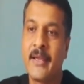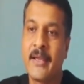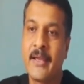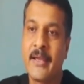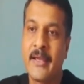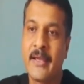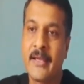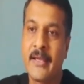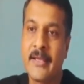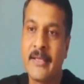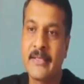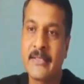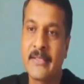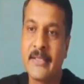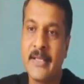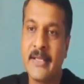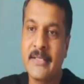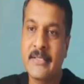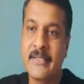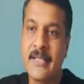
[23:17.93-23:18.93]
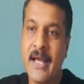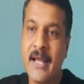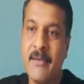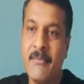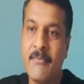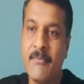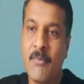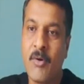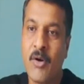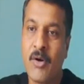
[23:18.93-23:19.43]
is less
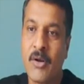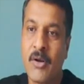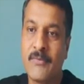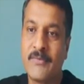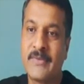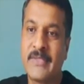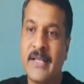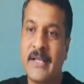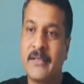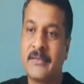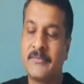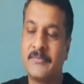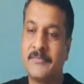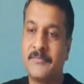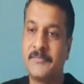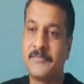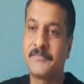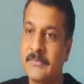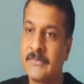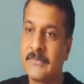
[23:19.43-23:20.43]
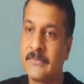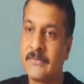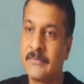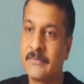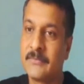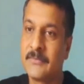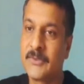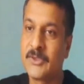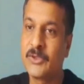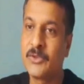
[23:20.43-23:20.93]
than mod of z.
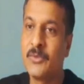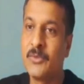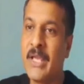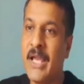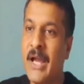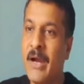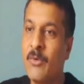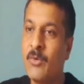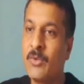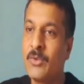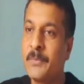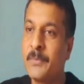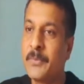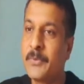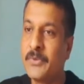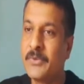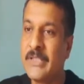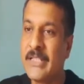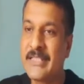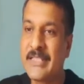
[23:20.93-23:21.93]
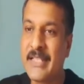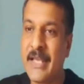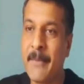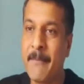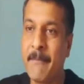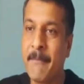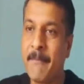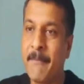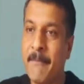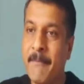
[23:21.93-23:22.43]
So we have to prove the same.
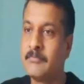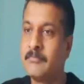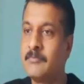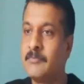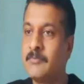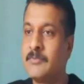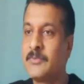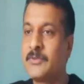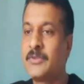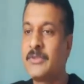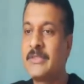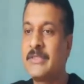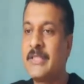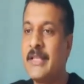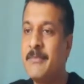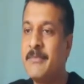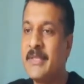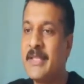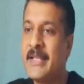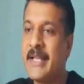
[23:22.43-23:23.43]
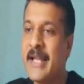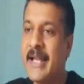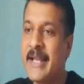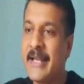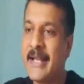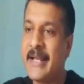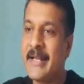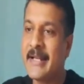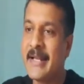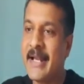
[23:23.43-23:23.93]
So same thing I
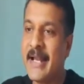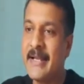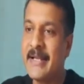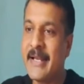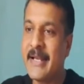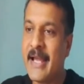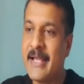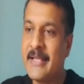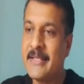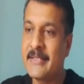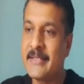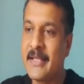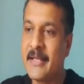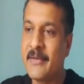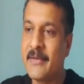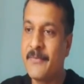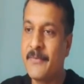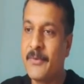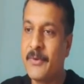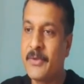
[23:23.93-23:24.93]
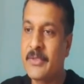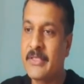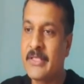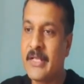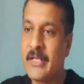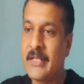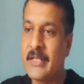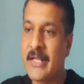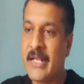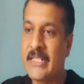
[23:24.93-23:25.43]
can write as, therefore Z
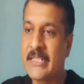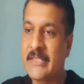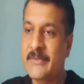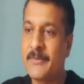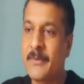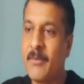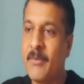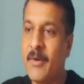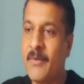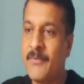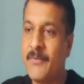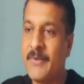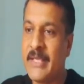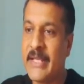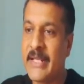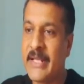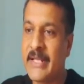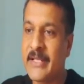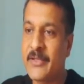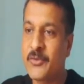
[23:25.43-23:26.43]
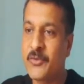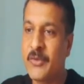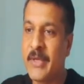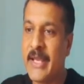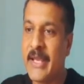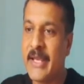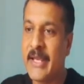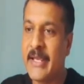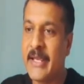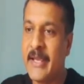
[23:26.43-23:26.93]
transform of e raised to
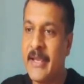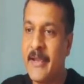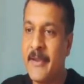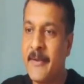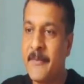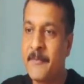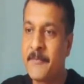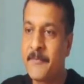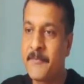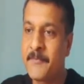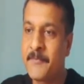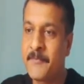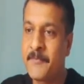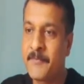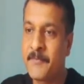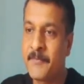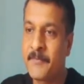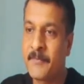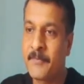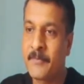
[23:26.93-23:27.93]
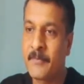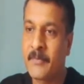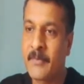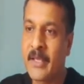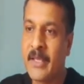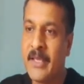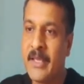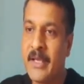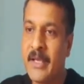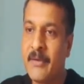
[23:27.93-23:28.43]
ak
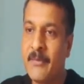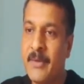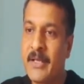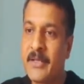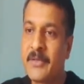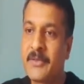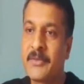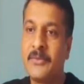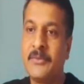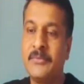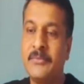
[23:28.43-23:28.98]
equal to